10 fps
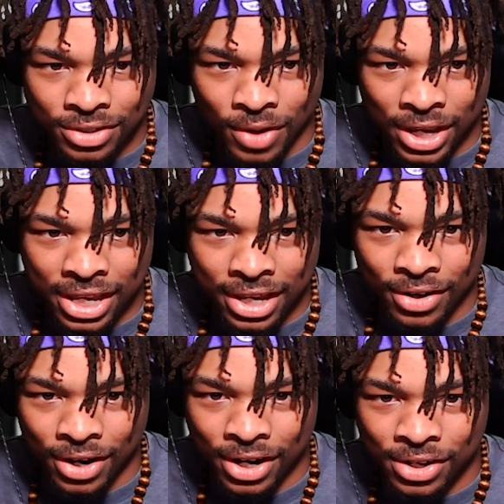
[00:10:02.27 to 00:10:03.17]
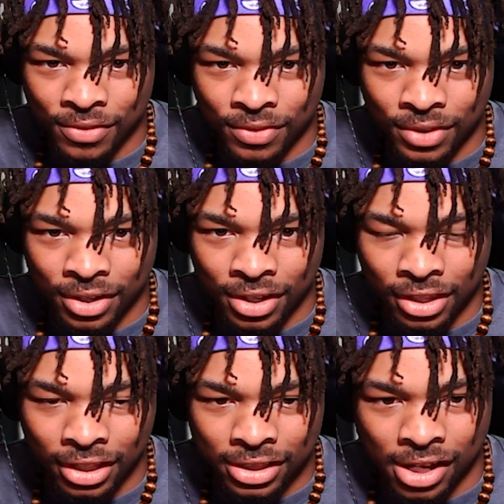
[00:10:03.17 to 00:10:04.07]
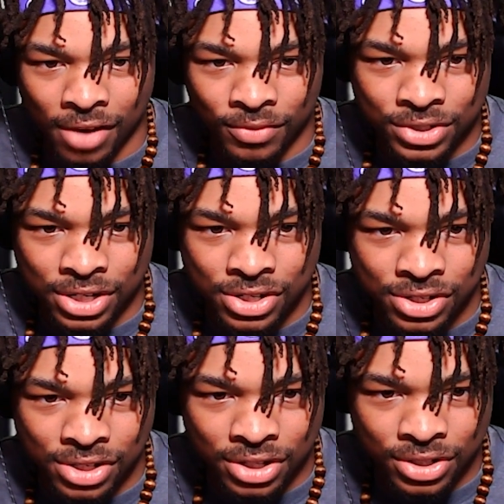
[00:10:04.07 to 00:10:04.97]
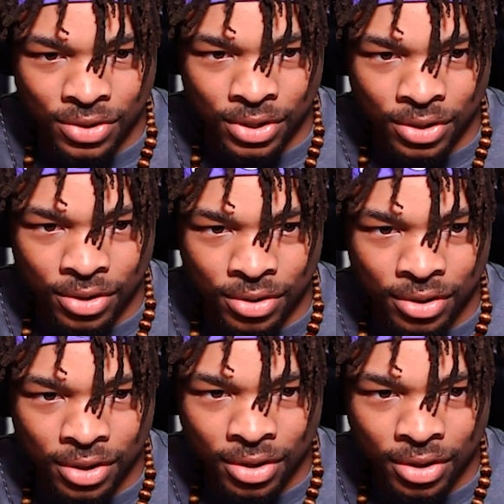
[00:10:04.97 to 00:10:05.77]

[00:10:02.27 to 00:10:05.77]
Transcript: So I can't hear any of the uh, like the conversation that's going on.